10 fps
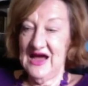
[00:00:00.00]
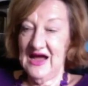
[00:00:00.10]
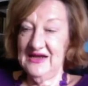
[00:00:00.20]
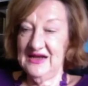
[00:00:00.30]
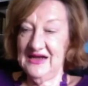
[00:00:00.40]

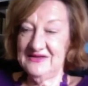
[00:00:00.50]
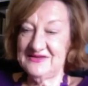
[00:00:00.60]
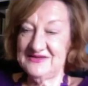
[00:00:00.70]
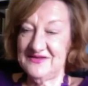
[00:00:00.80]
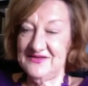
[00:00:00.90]
And
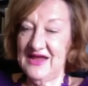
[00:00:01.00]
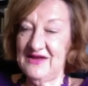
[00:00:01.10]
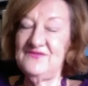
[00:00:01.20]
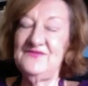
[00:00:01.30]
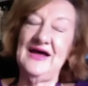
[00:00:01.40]
it's
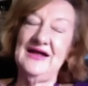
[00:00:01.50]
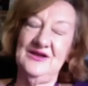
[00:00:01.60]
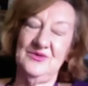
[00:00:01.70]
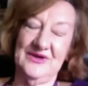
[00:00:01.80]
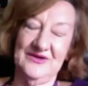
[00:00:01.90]

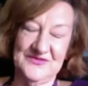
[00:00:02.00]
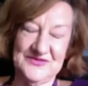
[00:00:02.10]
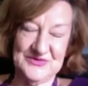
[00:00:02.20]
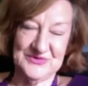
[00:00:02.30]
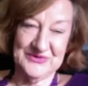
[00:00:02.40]
valuing of
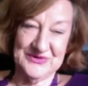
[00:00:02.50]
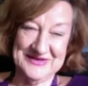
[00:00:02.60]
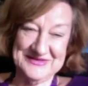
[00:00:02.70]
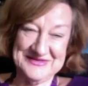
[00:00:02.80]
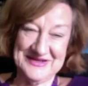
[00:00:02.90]

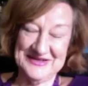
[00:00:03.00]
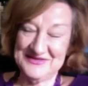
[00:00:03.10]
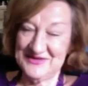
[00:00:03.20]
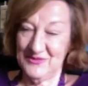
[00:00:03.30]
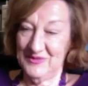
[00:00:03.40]
stories that
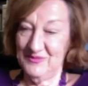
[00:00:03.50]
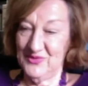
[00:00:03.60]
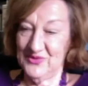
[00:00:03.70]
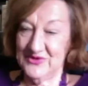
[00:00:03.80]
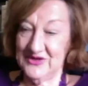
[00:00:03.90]
is so
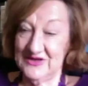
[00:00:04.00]
important.